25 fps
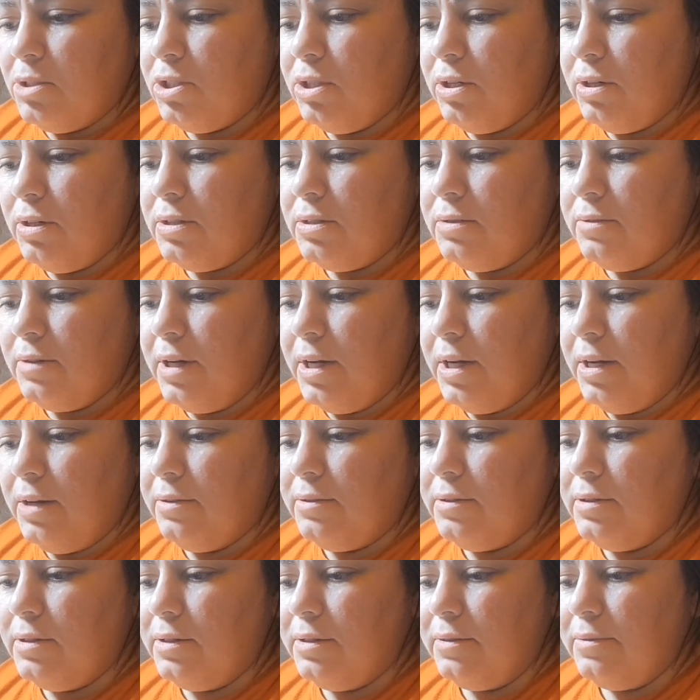And I'm
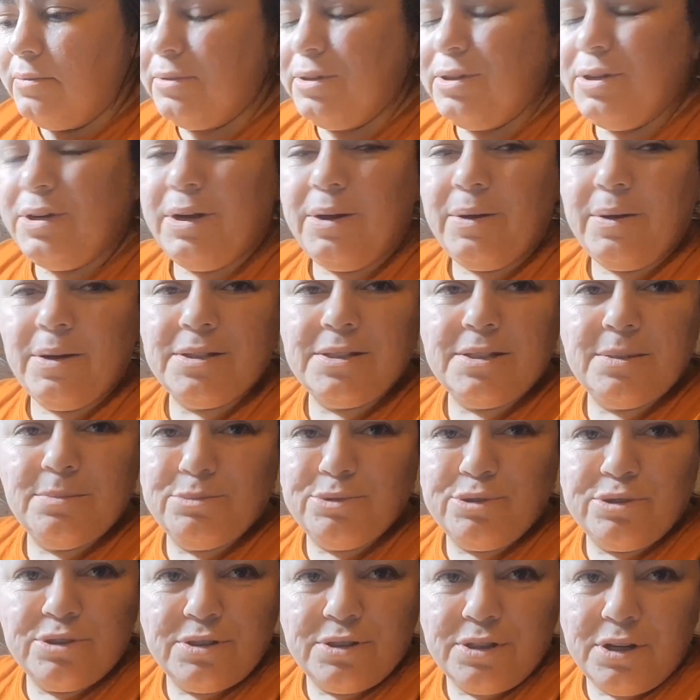sure it's around,
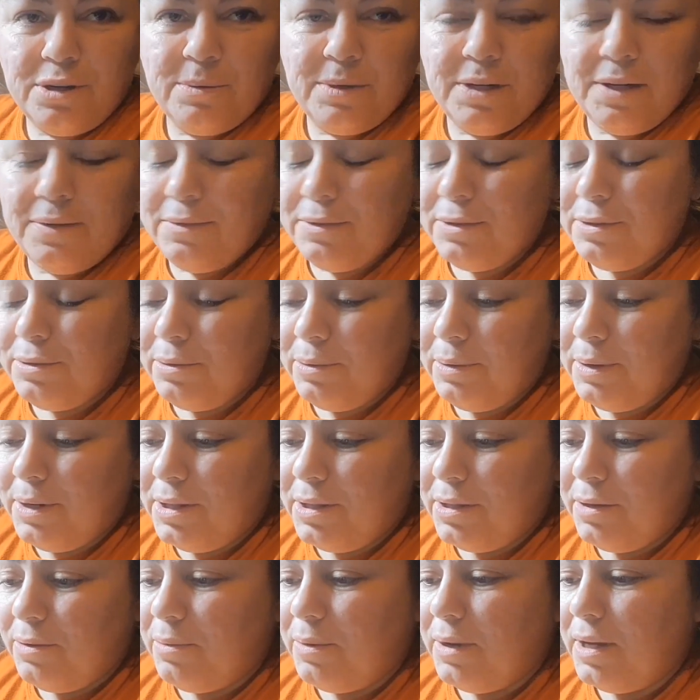you know how us seamstresses are,
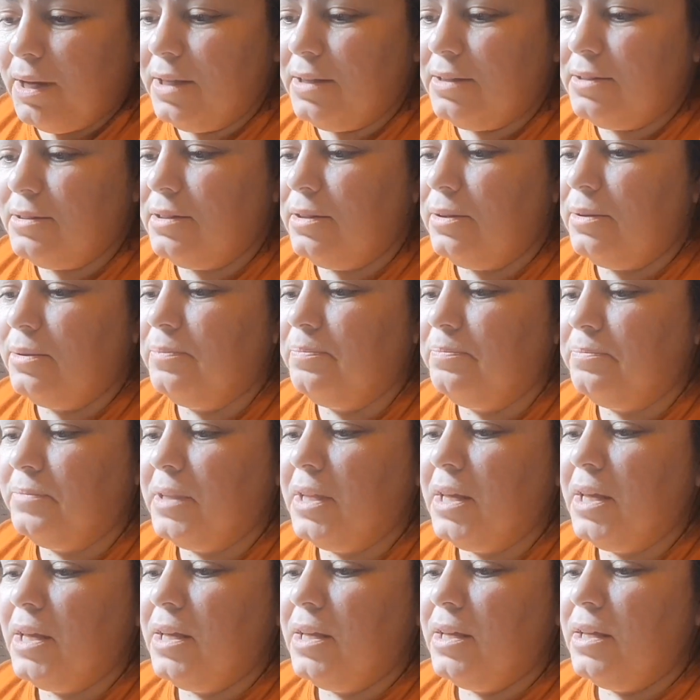we never throw anything
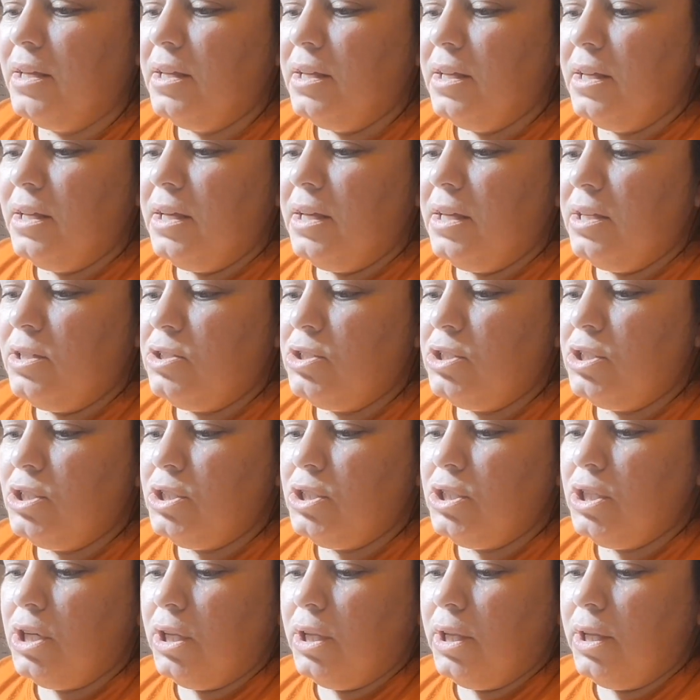away. So
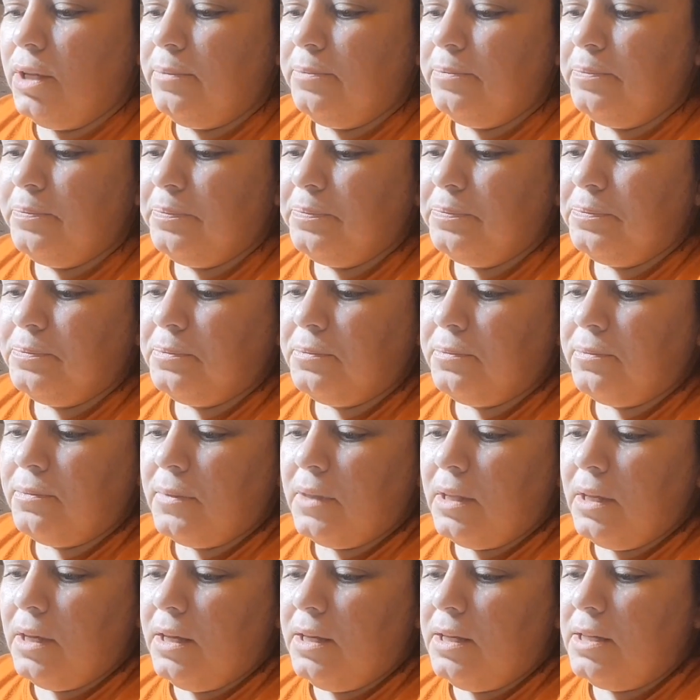it's just
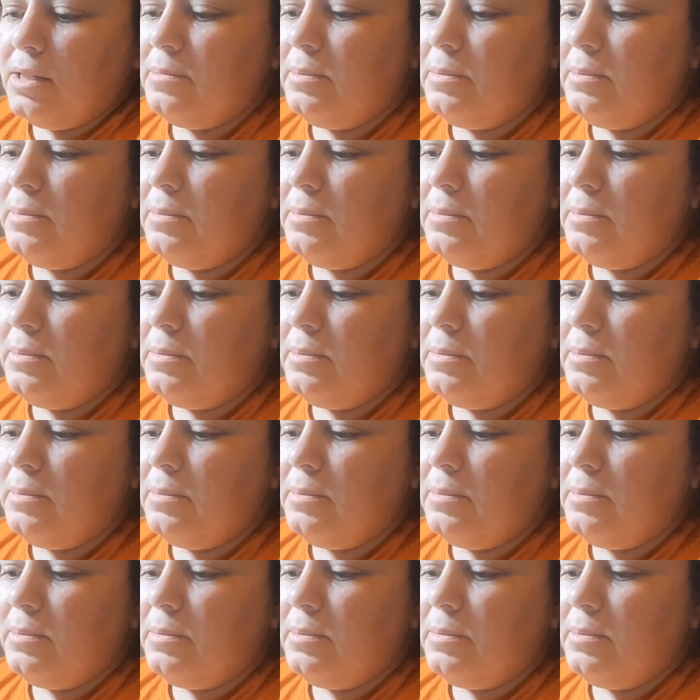chilling.